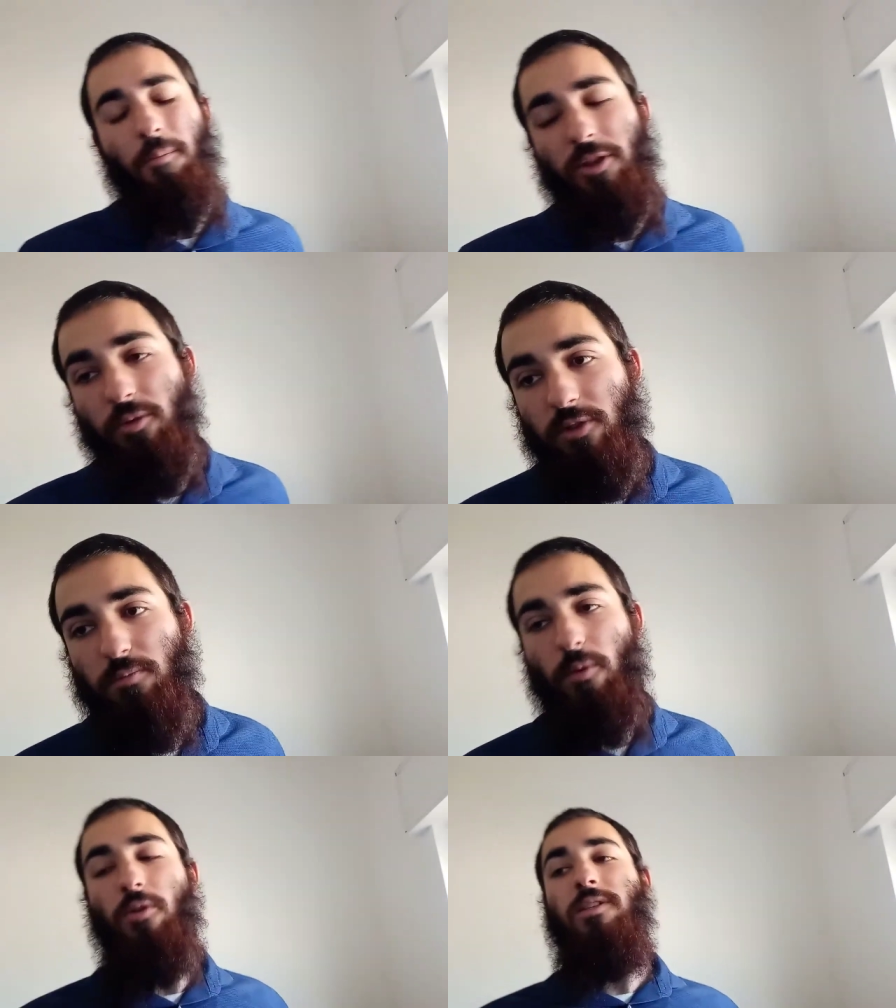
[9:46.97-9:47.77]
But there was
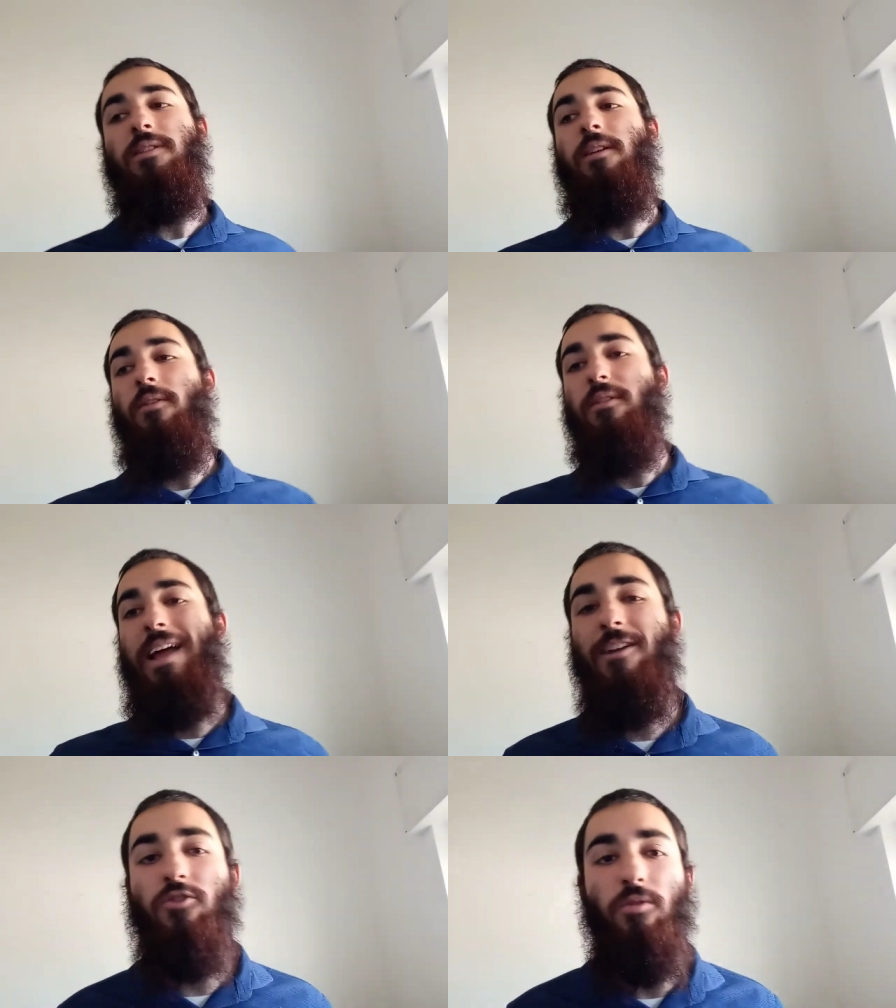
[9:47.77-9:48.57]
more still
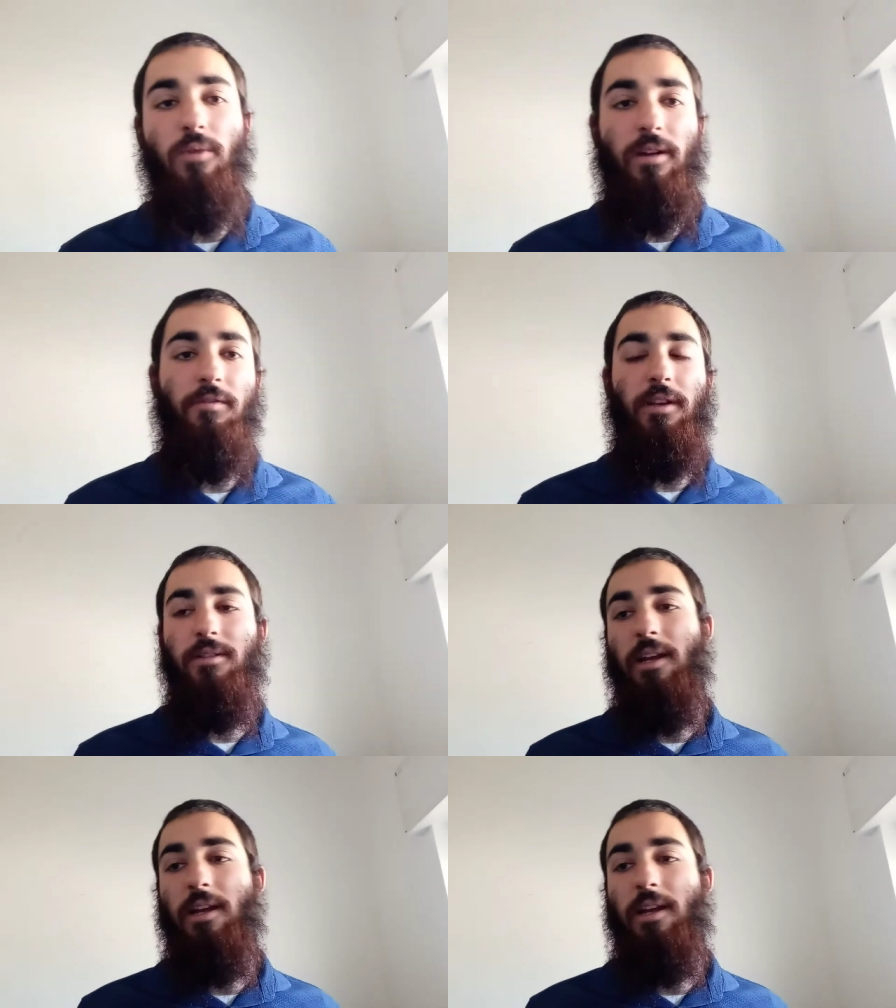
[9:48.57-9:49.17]
natural way of things.